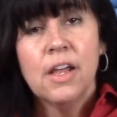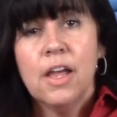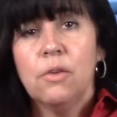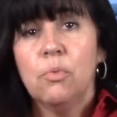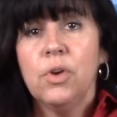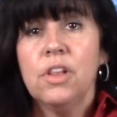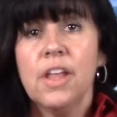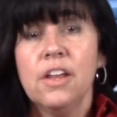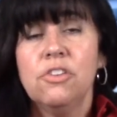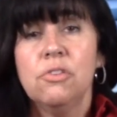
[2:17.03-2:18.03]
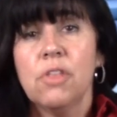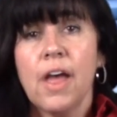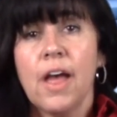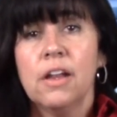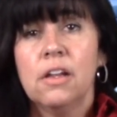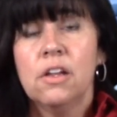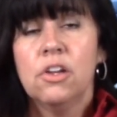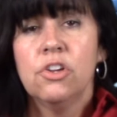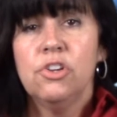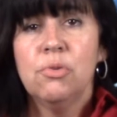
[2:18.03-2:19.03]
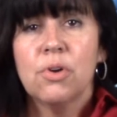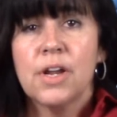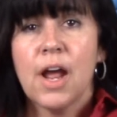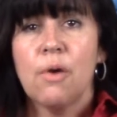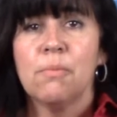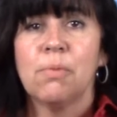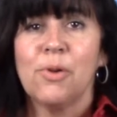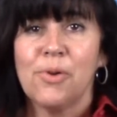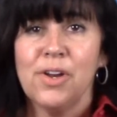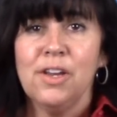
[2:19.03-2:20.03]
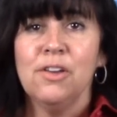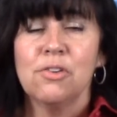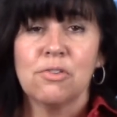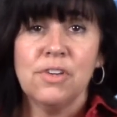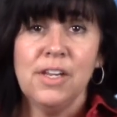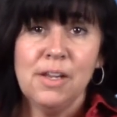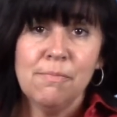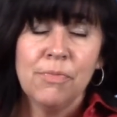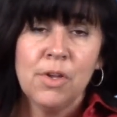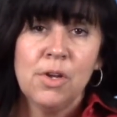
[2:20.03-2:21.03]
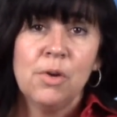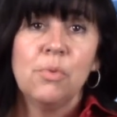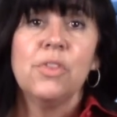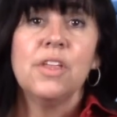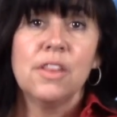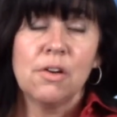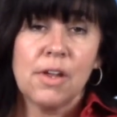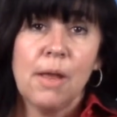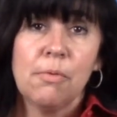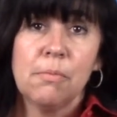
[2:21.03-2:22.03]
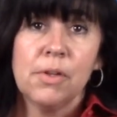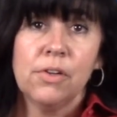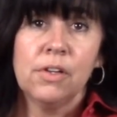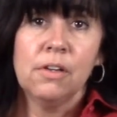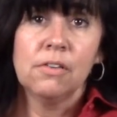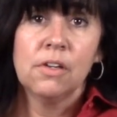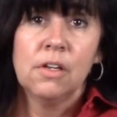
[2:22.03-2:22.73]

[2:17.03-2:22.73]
And when they do that, you are now employing your team within their capabilities.